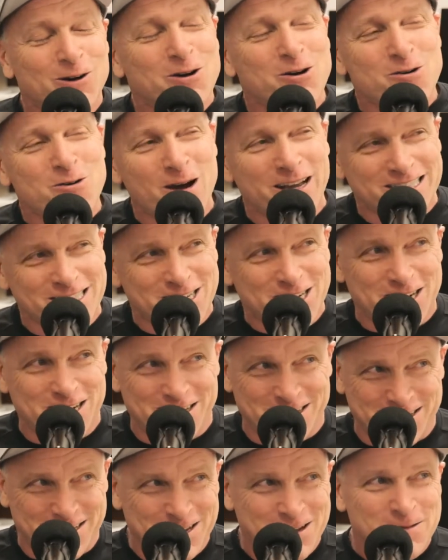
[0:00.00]

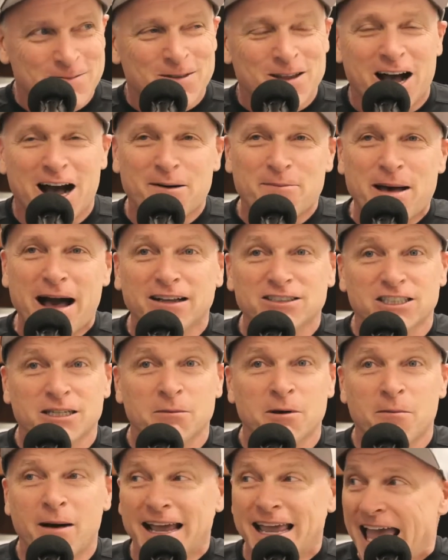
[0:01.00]
questions about
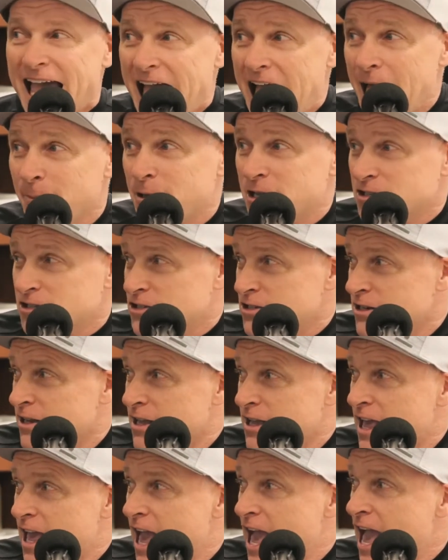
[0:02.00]
some of my habits.
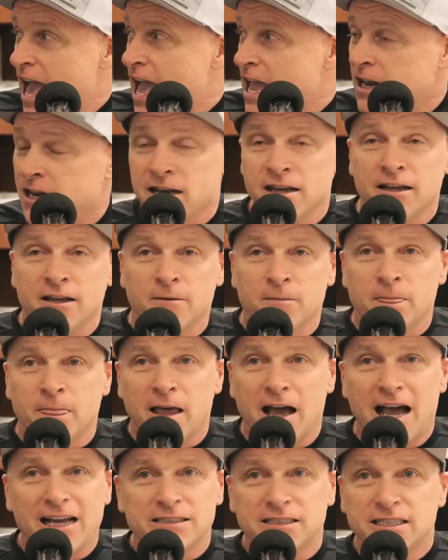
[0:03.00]
And
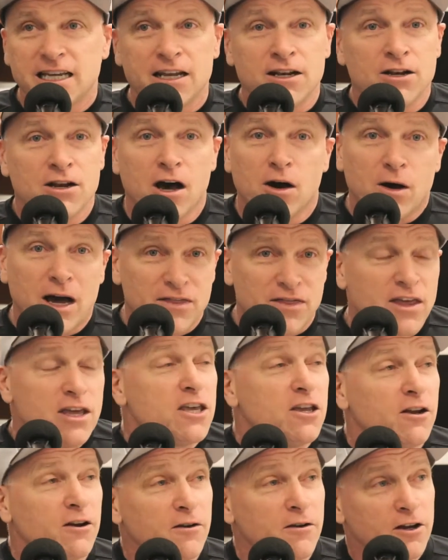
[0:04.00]
I said, no, I
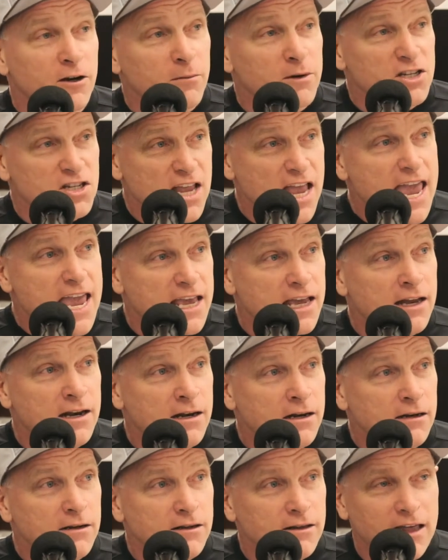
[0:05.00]
think you're you're
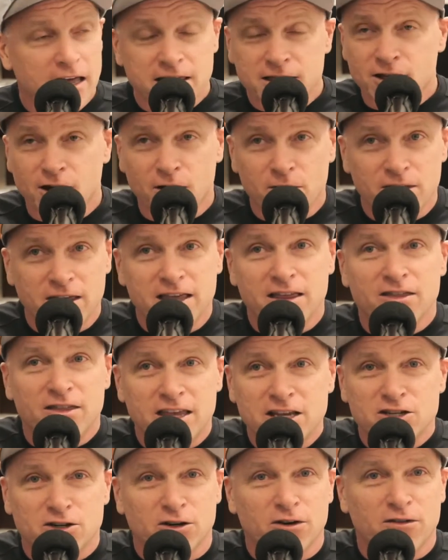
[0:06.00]
mistaken. That no, the,
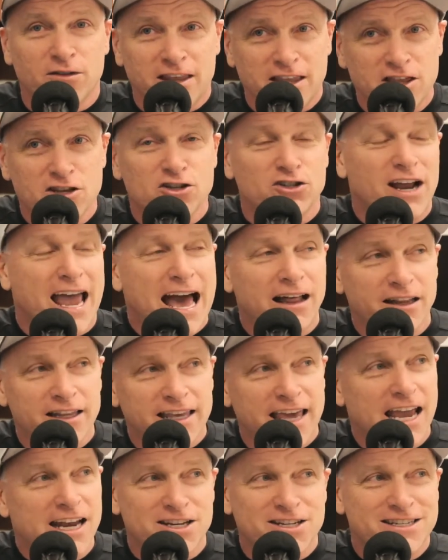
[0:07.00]
these are these are
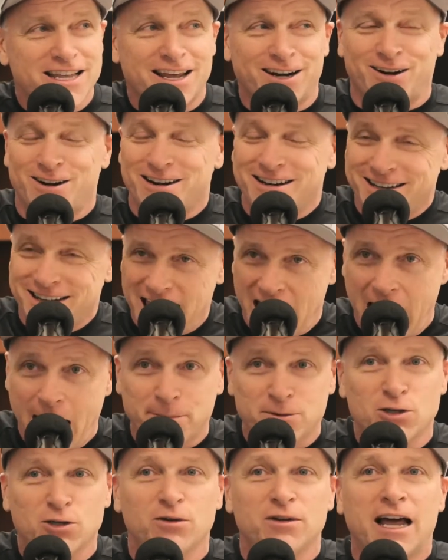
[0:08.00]
allegations that are
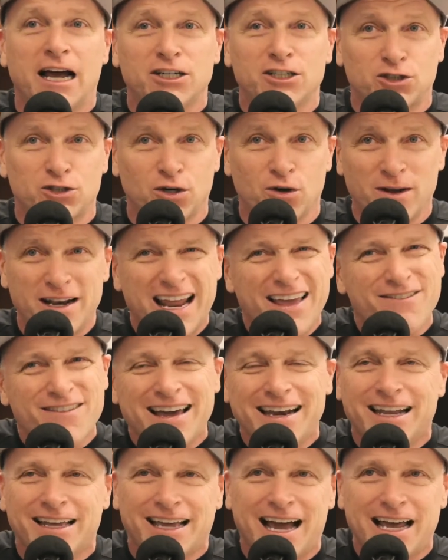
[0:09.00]
absolutely not true. And I've
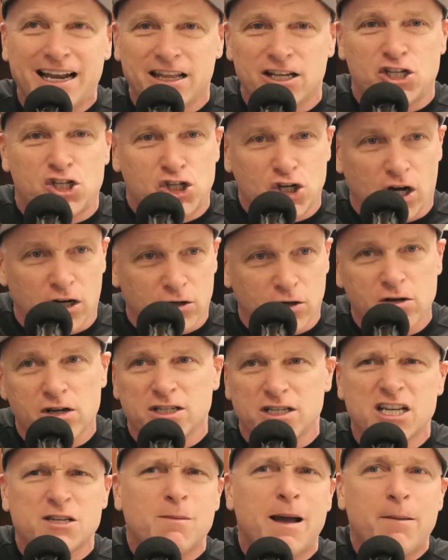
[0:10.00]
got a kind of a chuckle
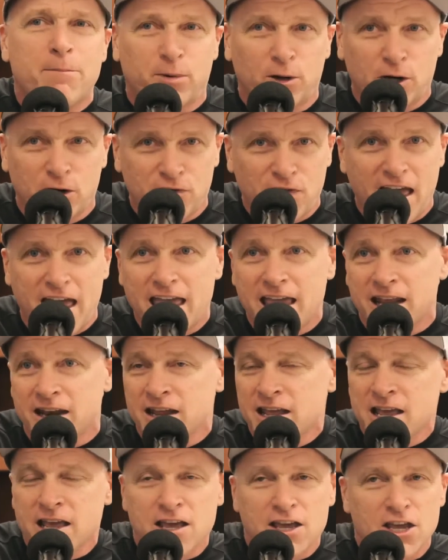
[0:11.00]
because it's my birthday, and
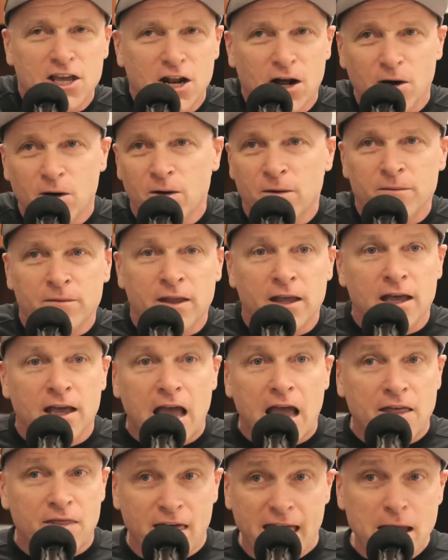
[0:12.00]
you know,
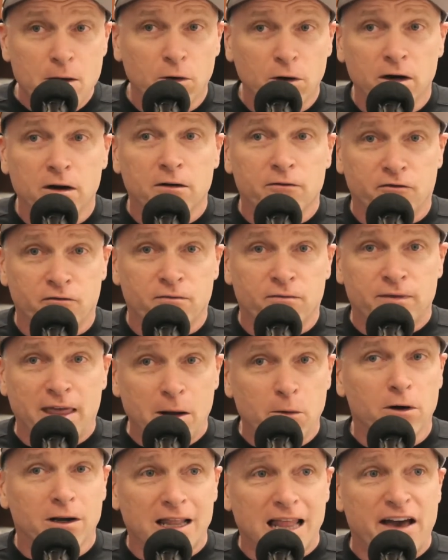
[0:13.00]
and they weren't
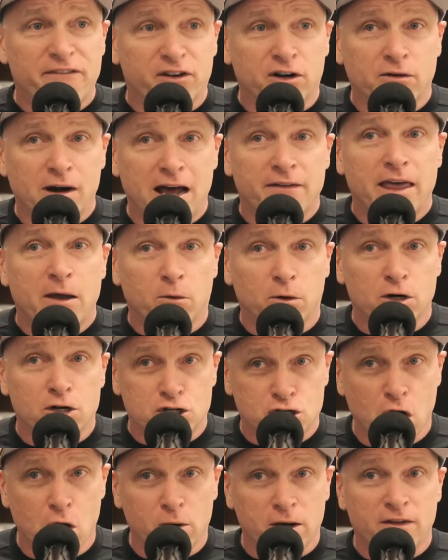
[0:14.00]
they weren't laughing around, they weren't
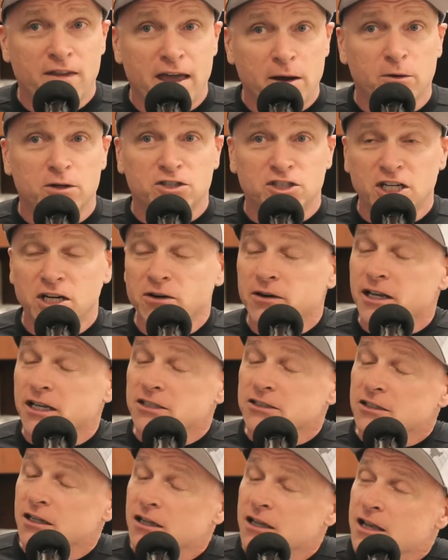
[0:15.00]
joking, they were
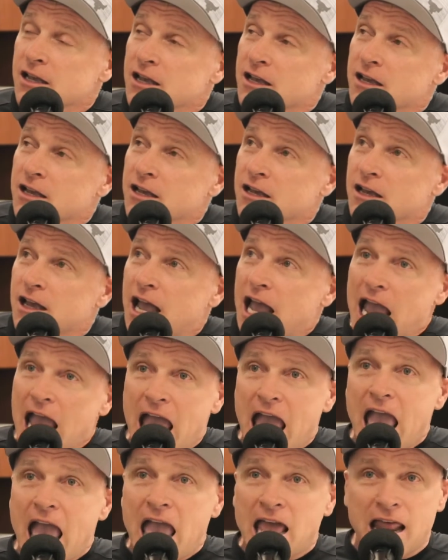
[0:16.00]
serious.
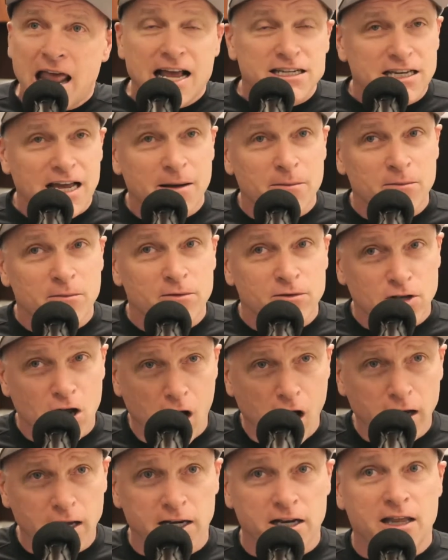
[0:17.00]
And as I'm
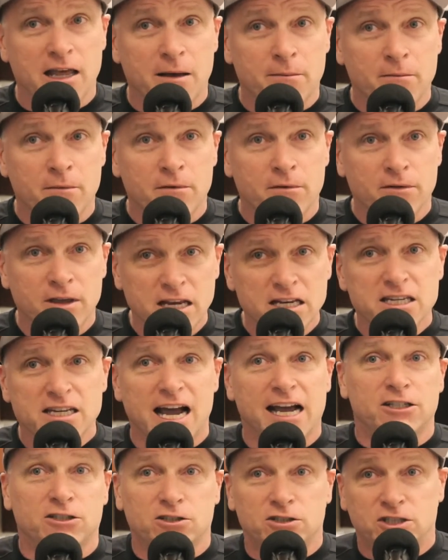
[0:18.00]
talking to them, these
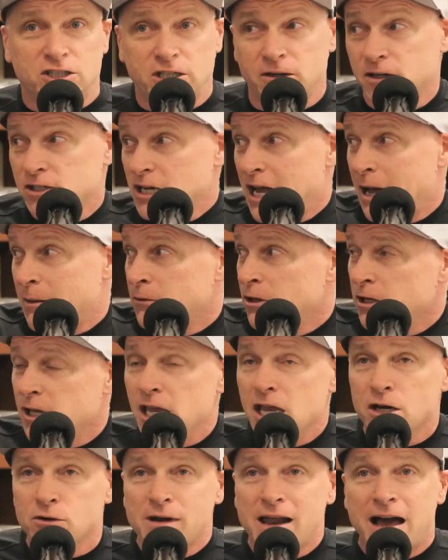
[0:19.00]
guys are serious. I'm
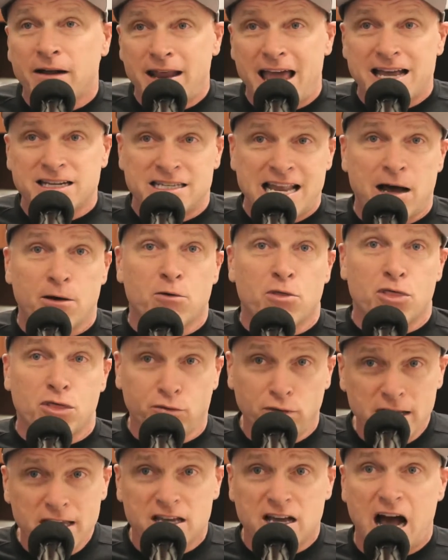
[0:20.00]
looking around as now
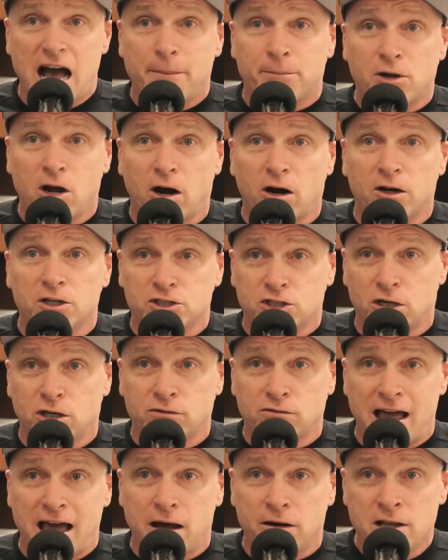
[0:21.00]
three cop cars are
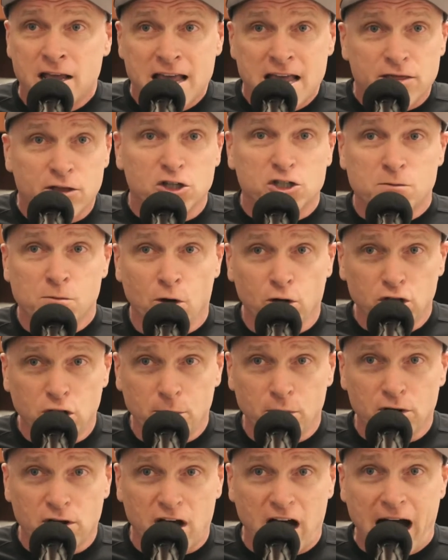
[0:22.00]
around. There's
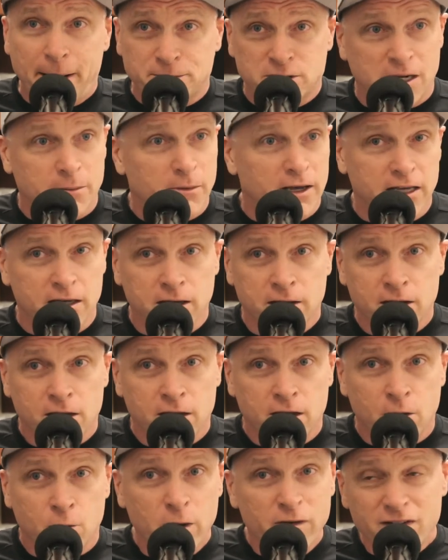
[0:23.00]
multiple cops, and I'm like,
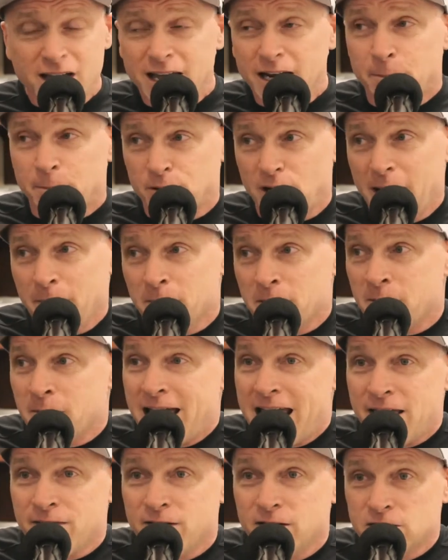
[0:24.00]
we've got a problem on my
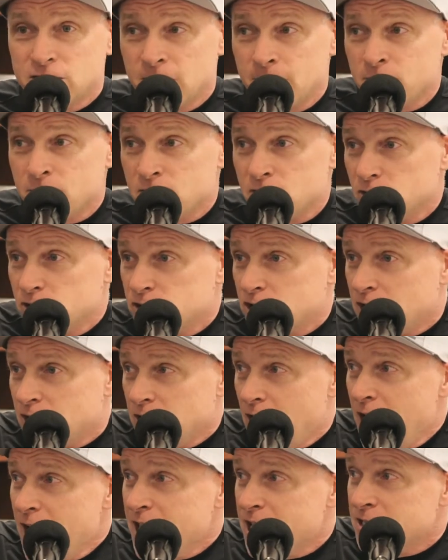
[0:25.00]
hand. There's there's
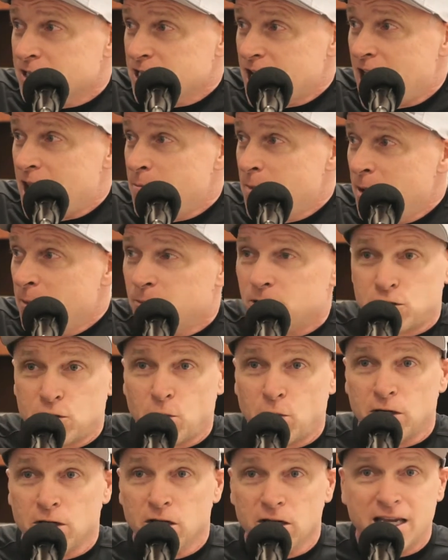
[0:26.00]
clients and members
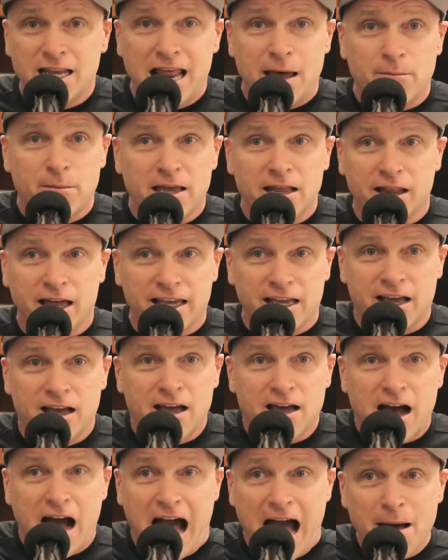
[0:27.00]
who are looking at me like
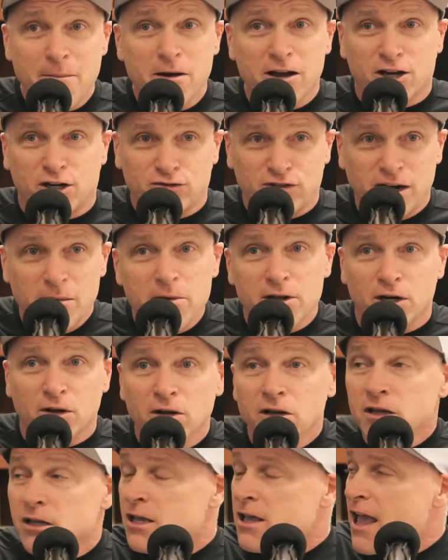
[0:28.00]
I'm a
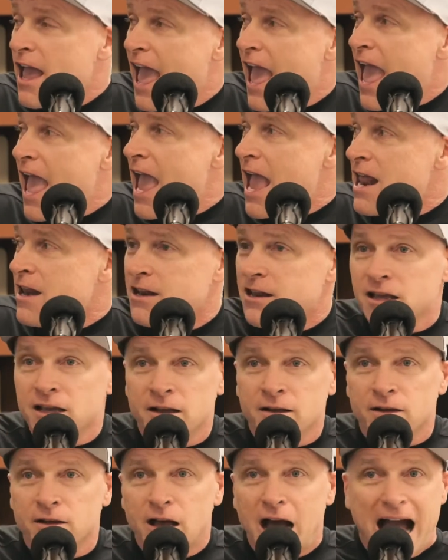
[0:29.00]
criminal and
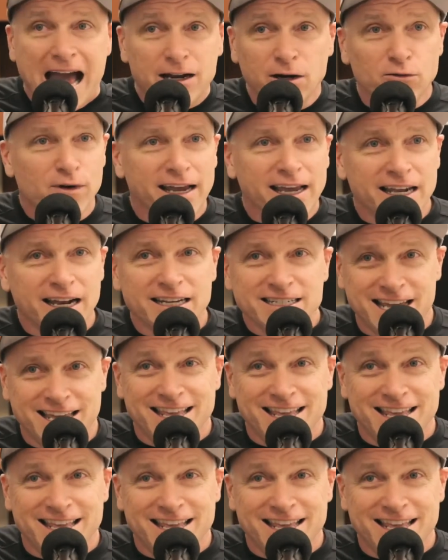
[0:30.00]
I don't recognize